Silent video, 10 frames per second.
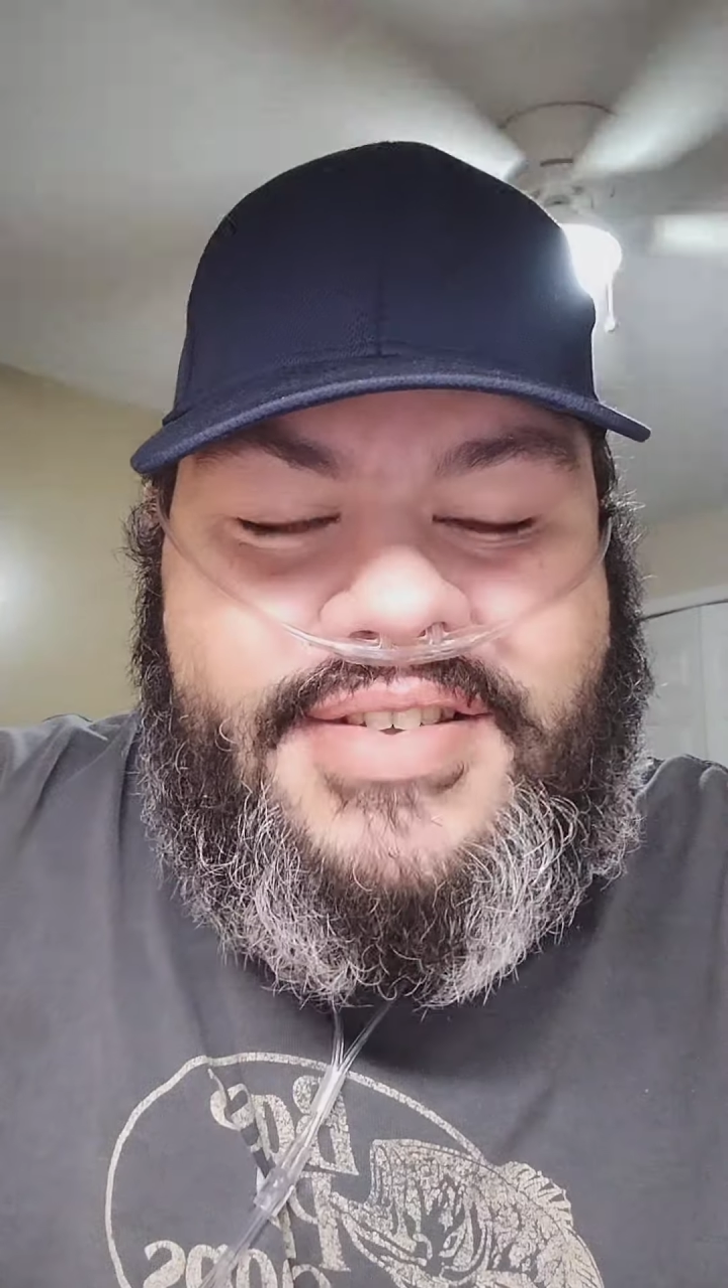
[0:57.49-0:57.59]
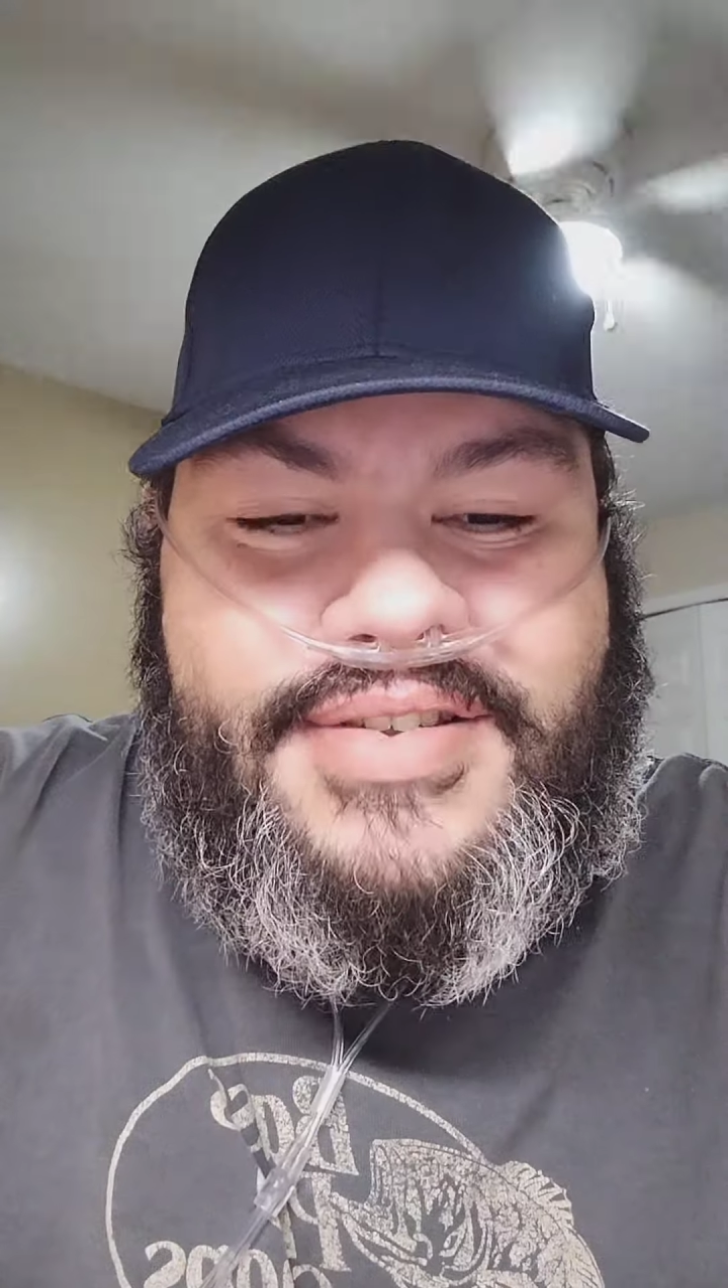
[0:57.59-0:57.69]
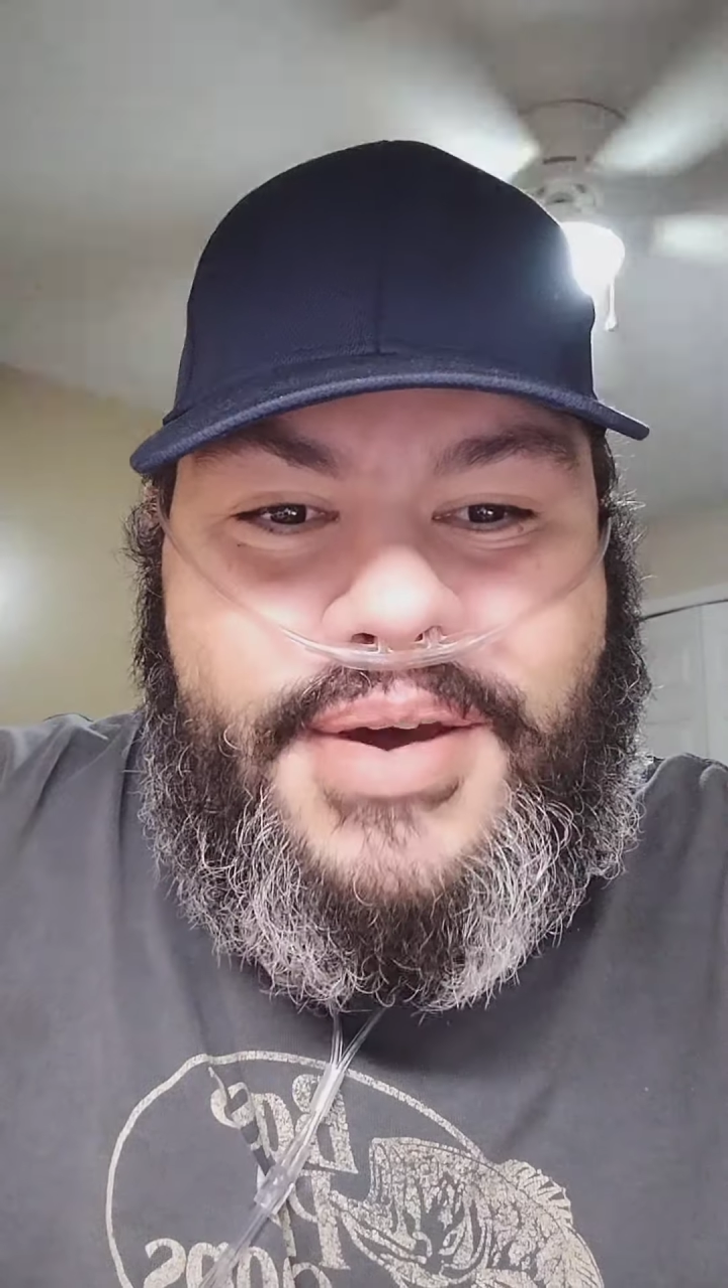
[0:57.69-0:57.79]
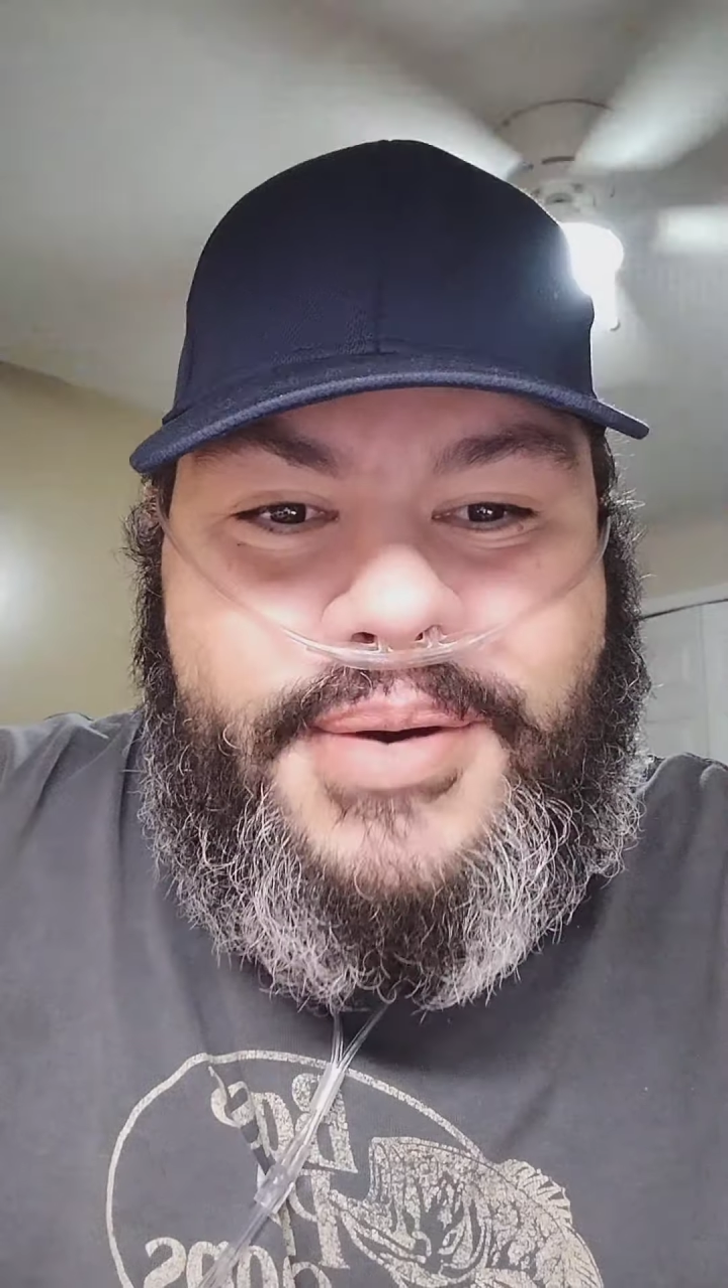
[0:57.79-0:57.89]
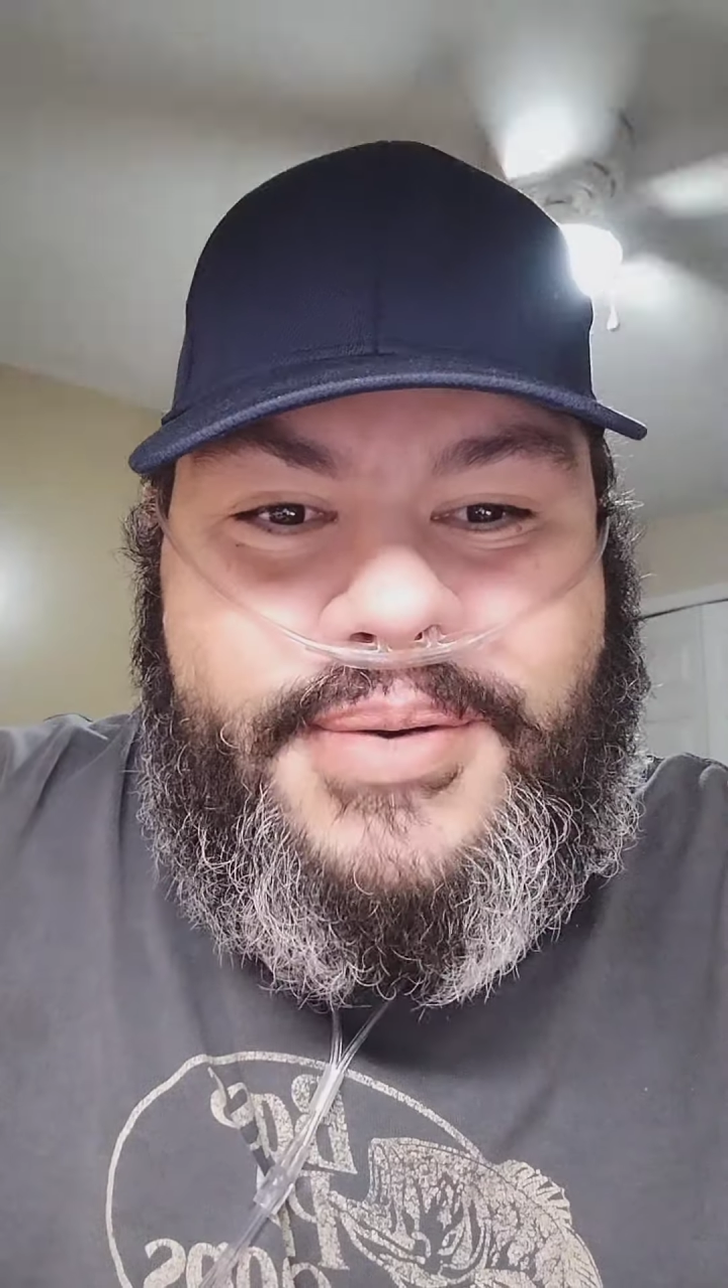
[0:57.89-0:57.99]

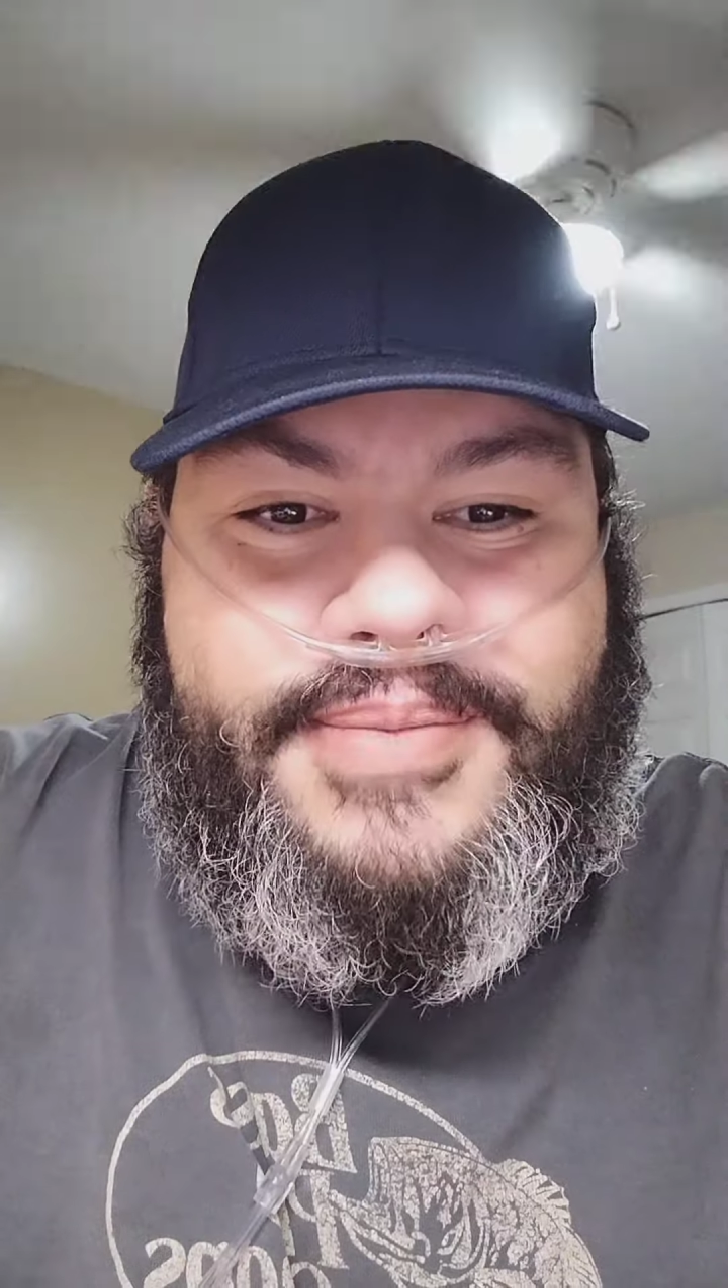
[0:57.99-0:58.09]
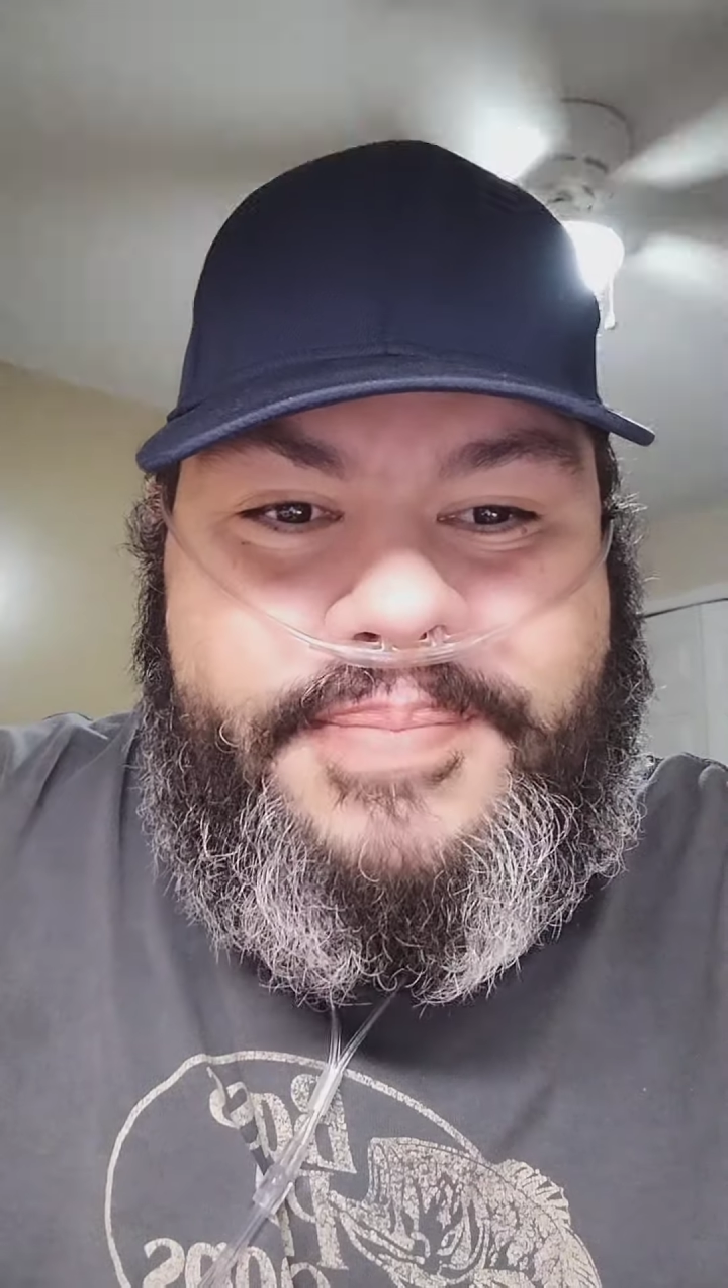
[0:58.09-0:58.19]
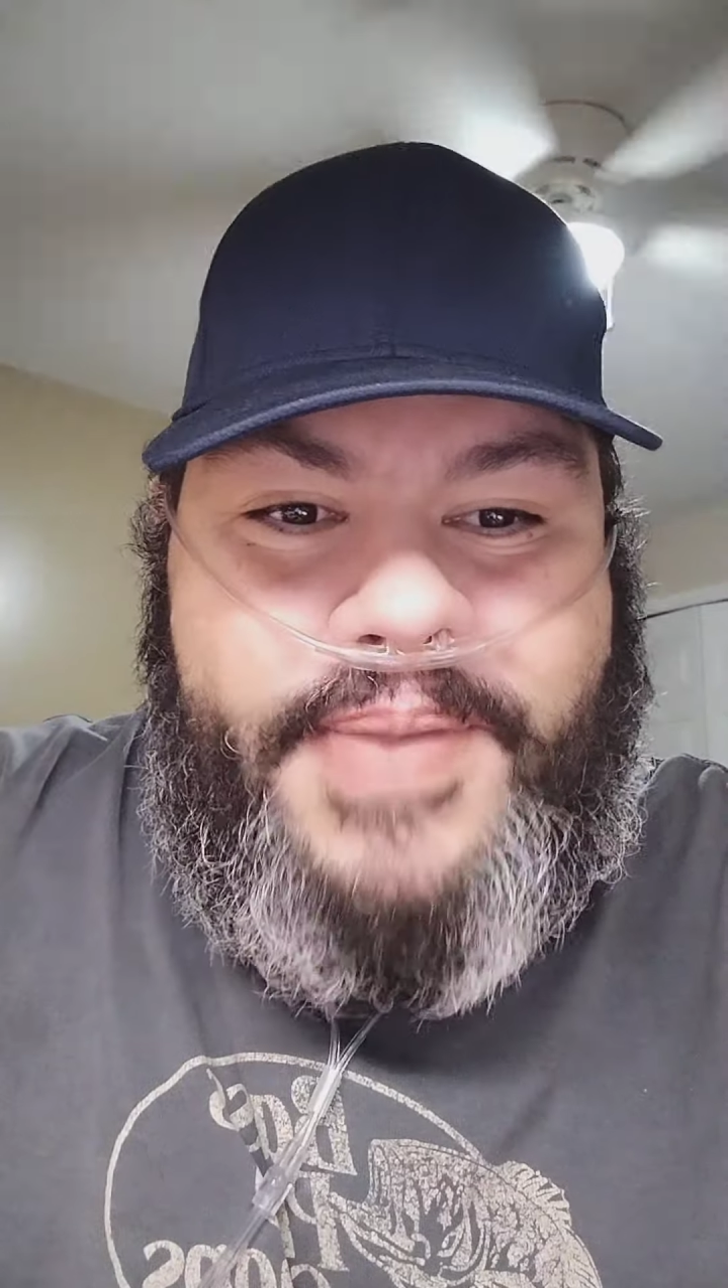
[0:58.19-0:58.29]
know